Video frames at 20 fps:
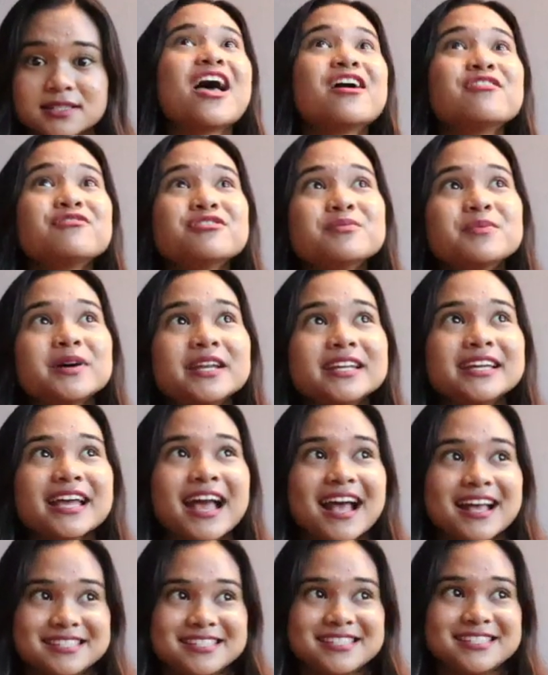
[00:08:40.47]
Everybody
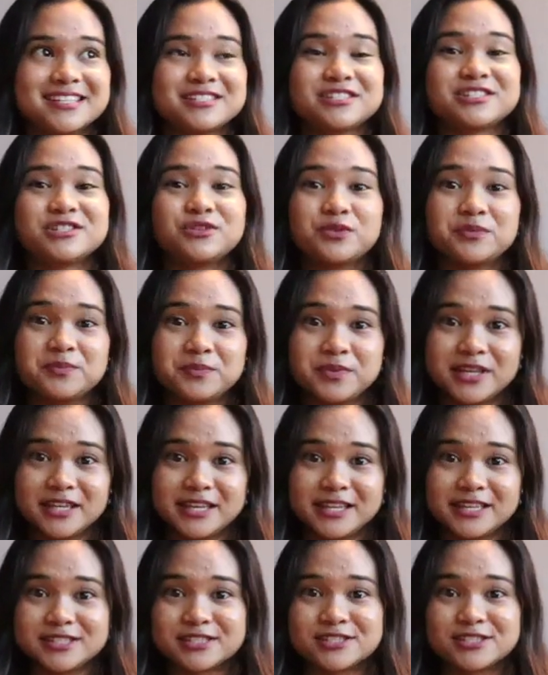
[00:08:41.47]
at CSUMB
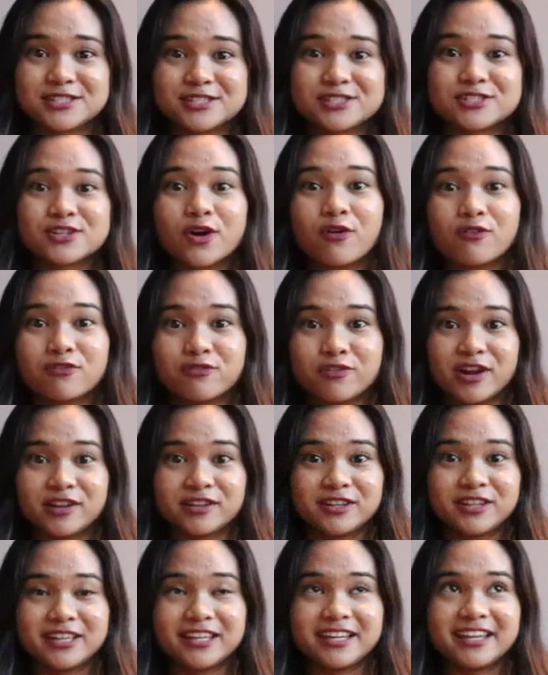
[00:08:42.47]
is so
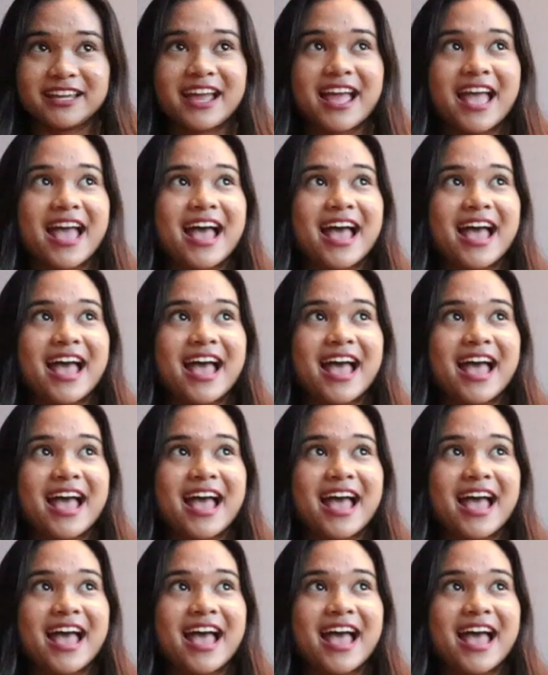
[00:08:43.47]
friendly